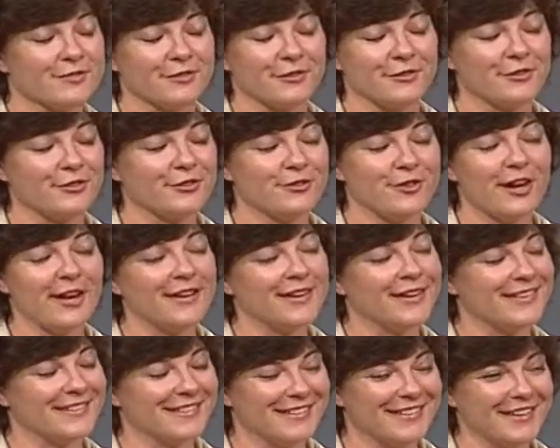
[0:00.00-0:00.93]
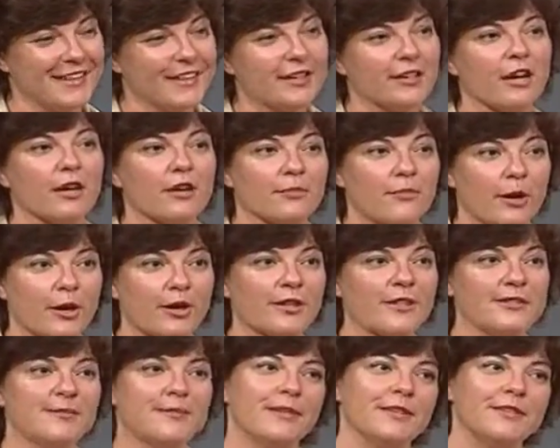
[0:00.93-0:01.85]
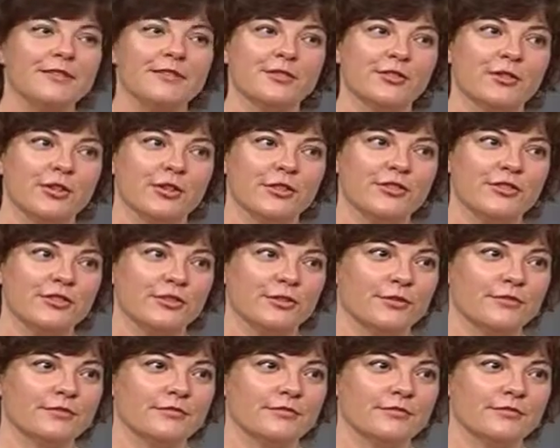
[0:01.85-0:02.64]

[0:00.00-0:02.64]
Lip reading: We try it. Parking spaces are good too.